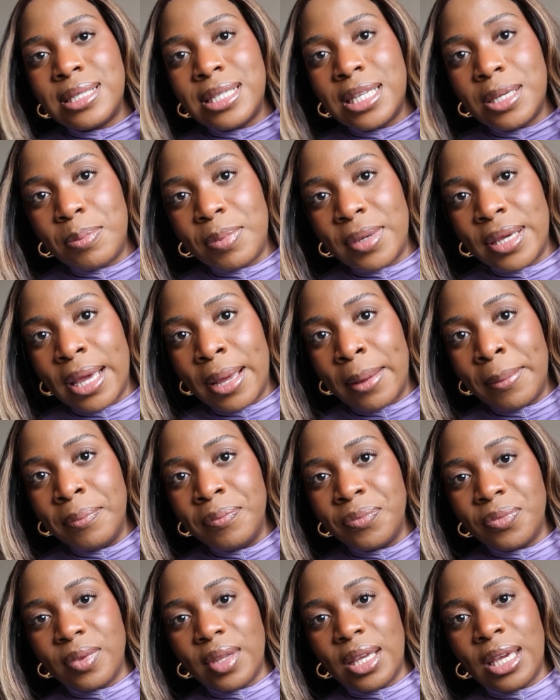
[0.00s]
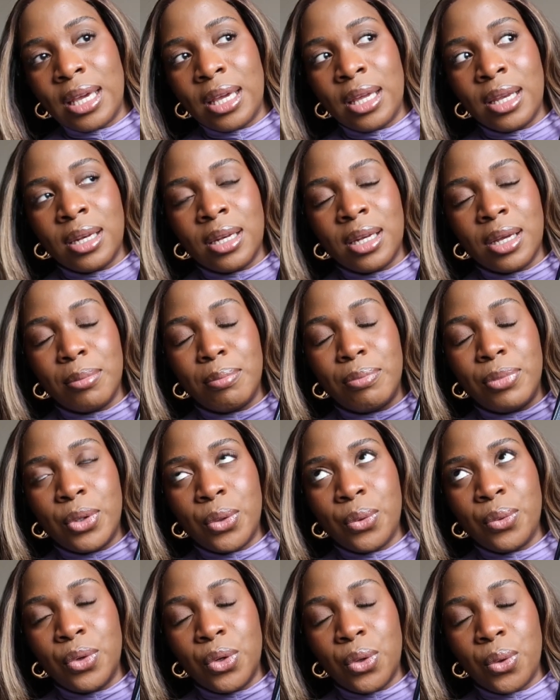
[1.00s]
TPM in
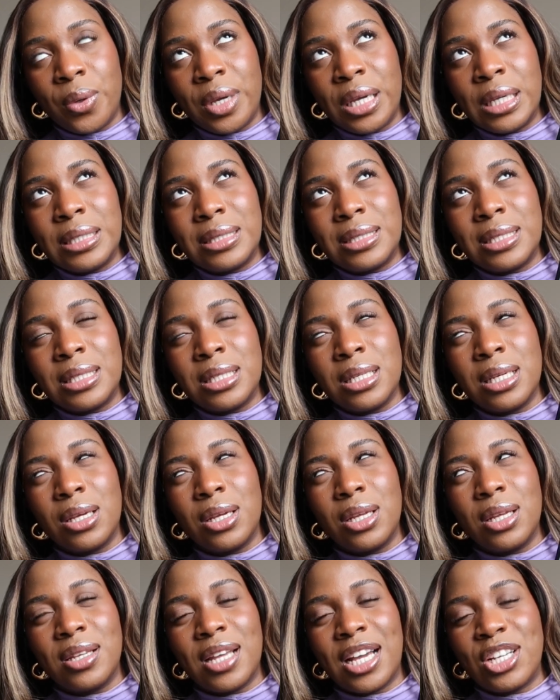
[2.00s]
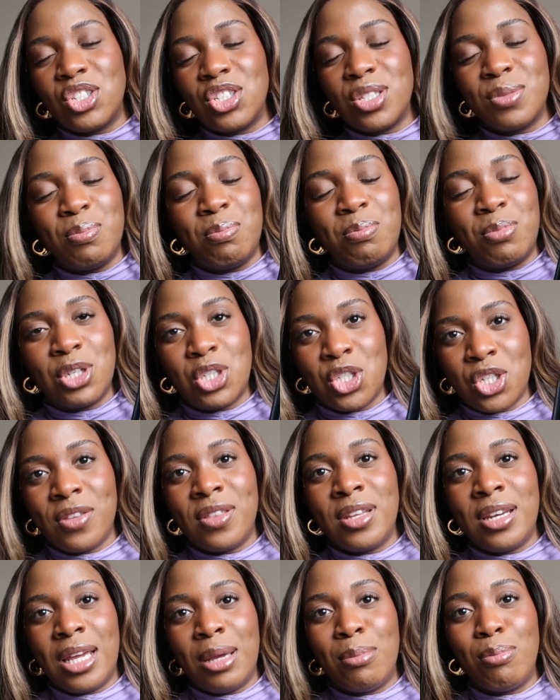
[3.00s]
Blue Nuit. I just butchered
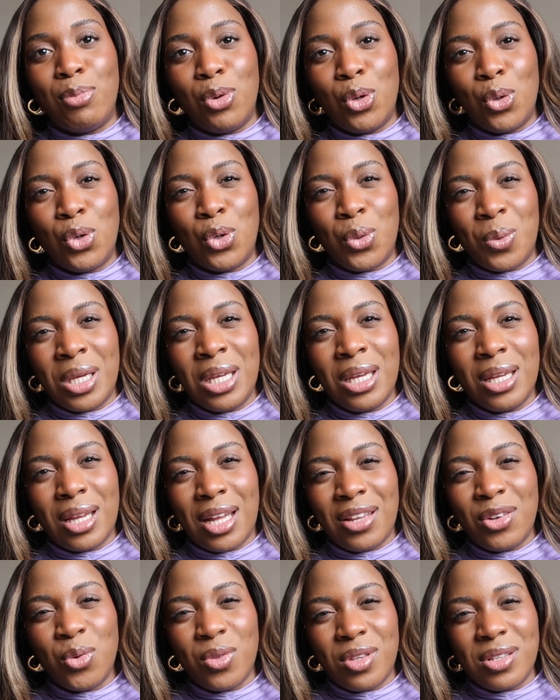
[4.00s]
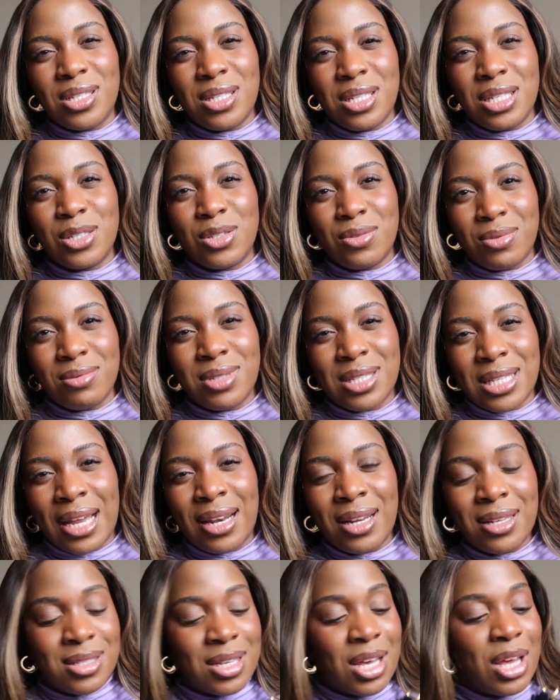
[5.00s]
the name, Blue Nuit. I know the T is
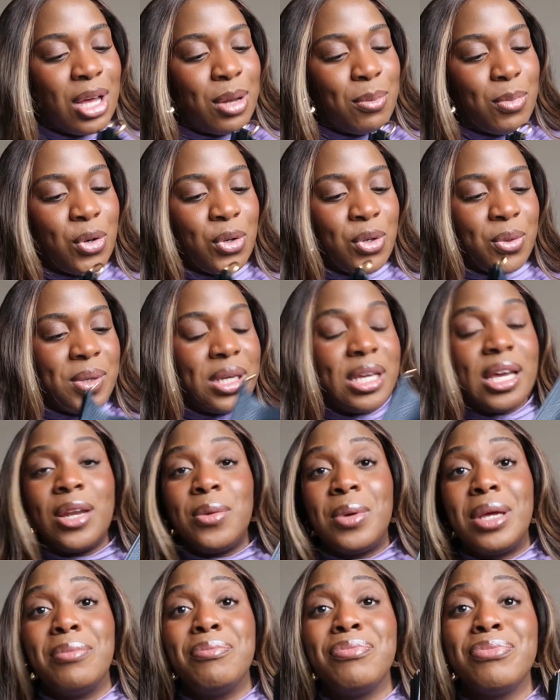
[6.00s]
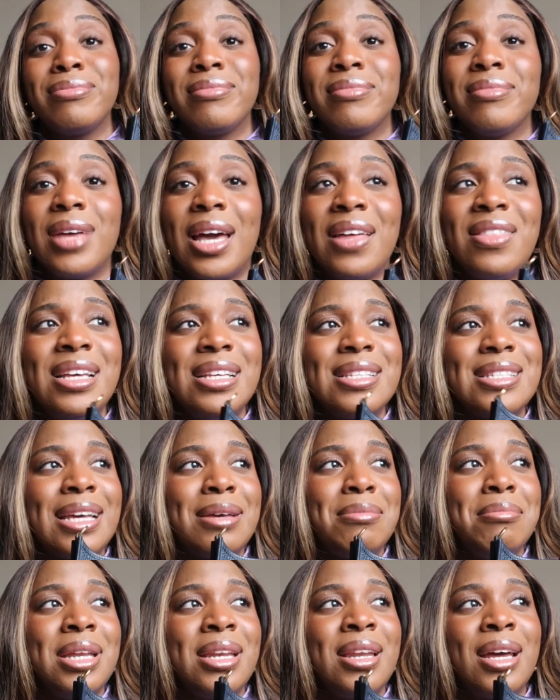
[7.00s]
silent. Blue Nuit. Anyway, I think it's
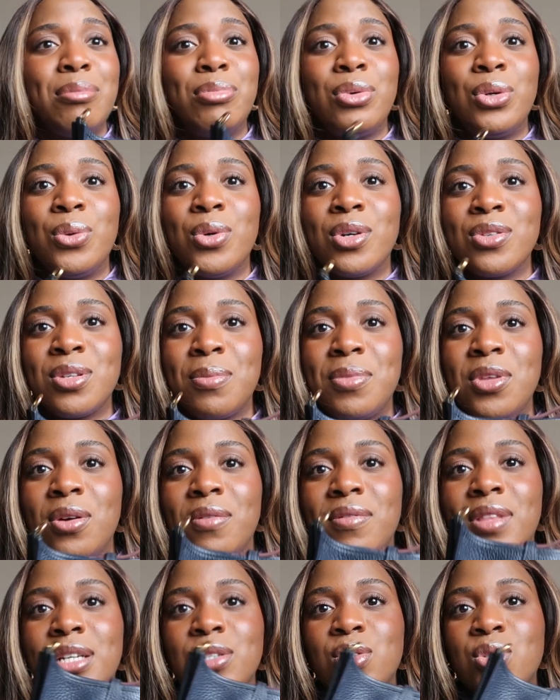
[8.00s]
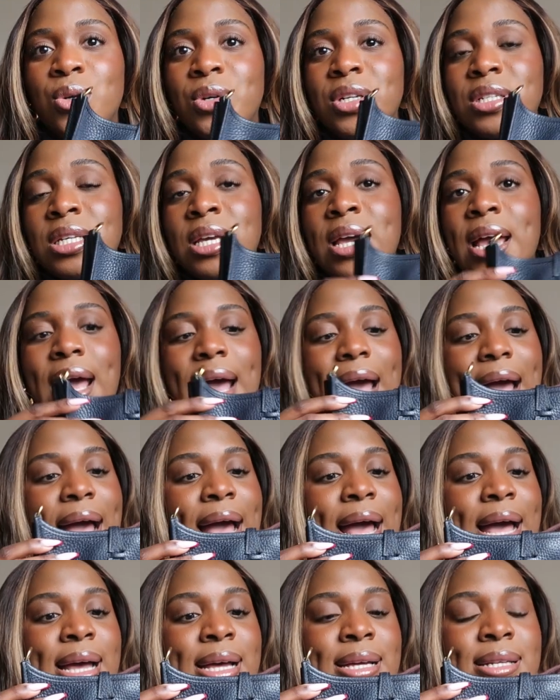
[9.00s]
like midnight blue or something of that sort.
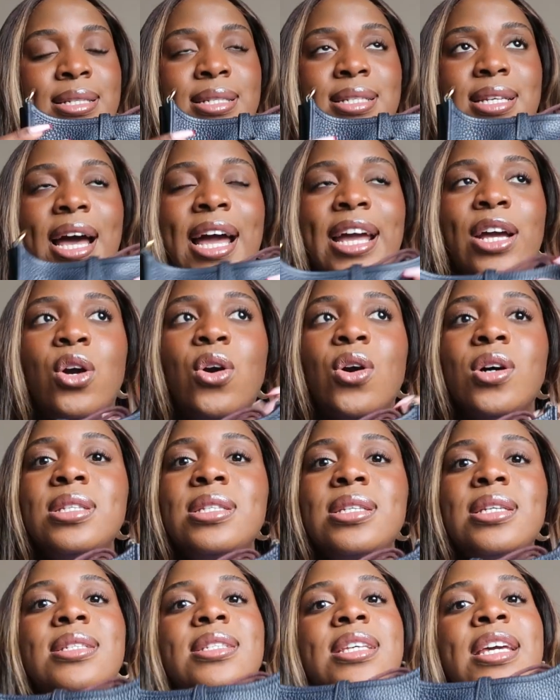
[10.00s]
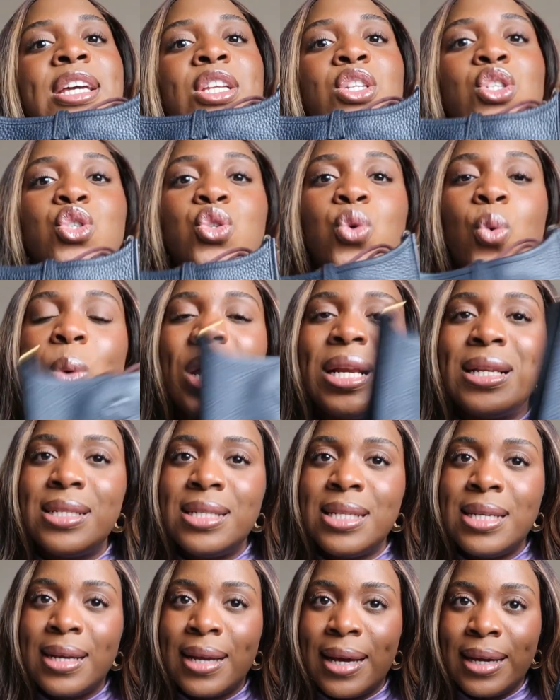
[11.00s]
And I got it in
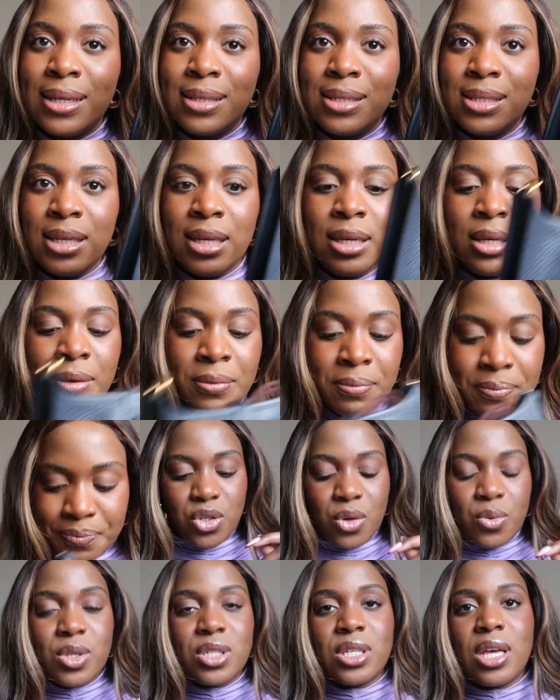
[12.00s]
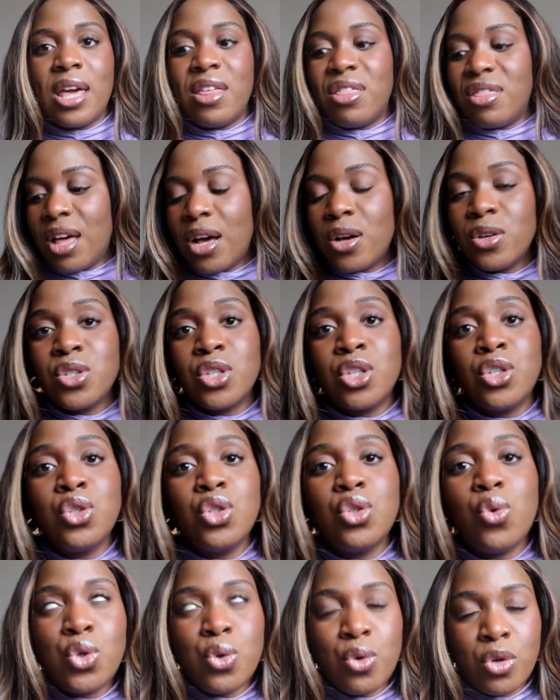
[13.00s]
2019. So it was
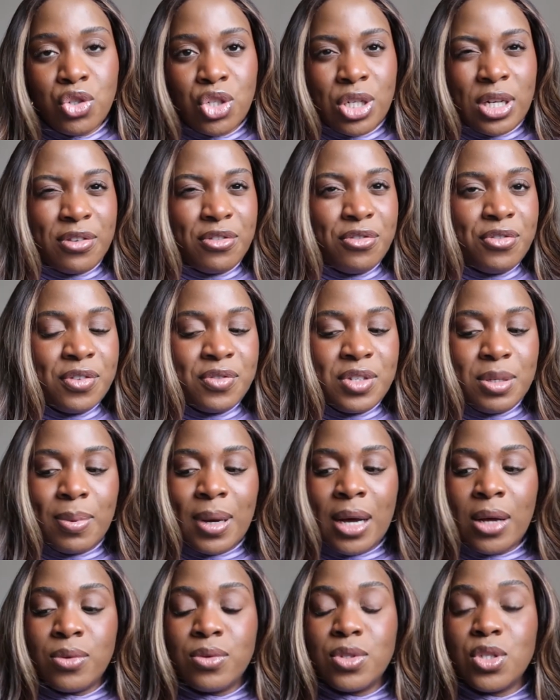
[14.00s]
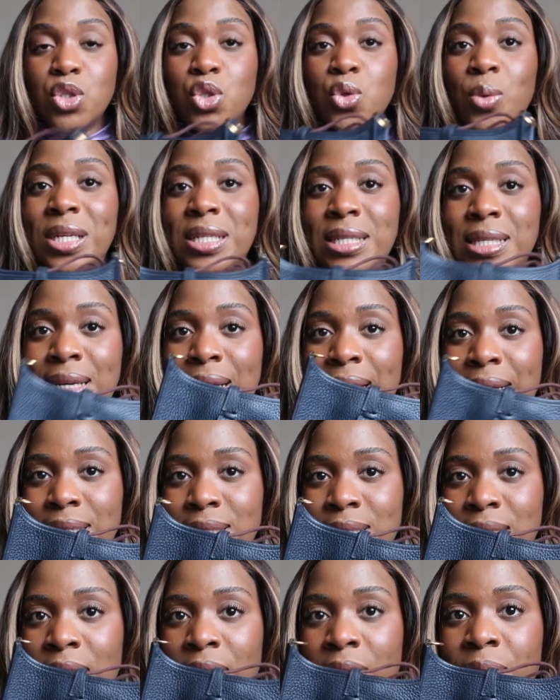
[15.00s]
£1,250
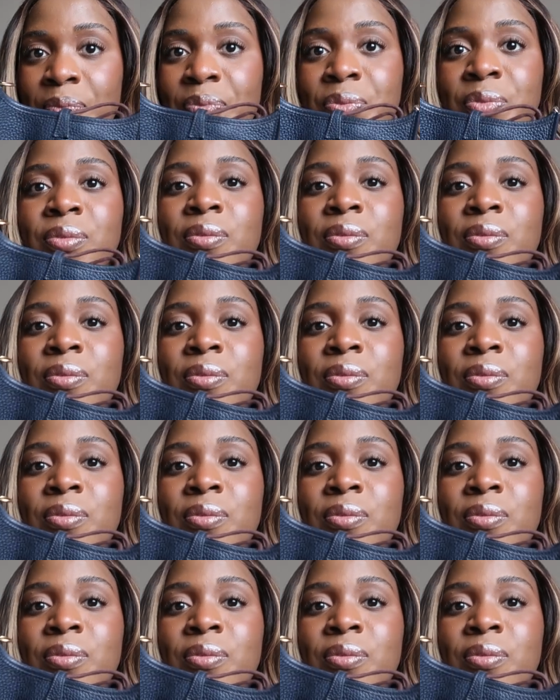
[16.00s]
2019.